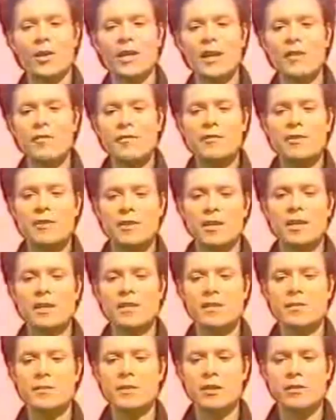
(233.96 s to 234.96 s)
We left
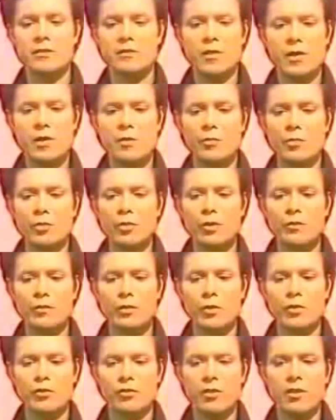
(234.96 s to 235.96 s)
India because of home rule,
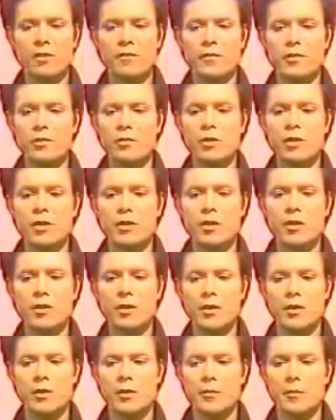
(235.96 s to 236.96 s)
of course, and if you were
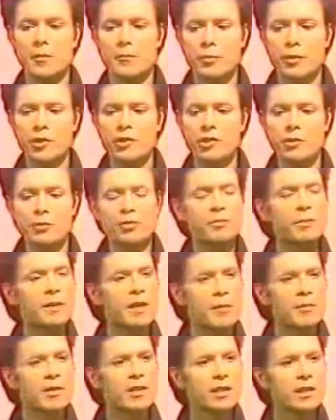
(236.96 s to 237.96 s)
a British, it was
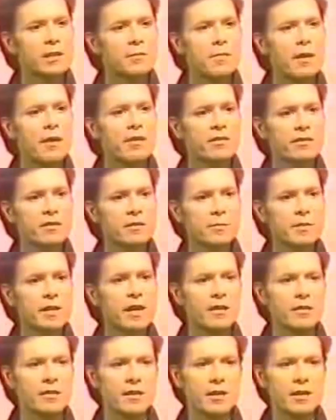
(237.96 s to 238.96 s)
becoming a little embarrassing to
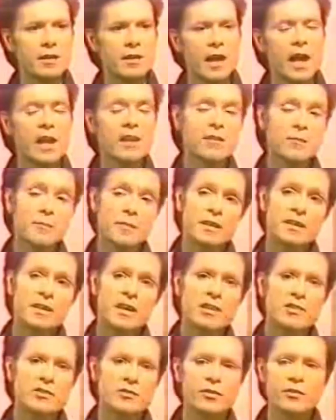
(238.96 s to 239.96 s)
be out there, and a
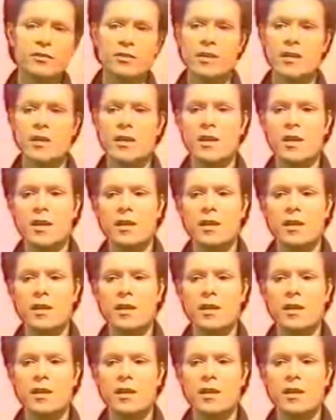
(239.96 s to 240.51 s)
bit dangerous.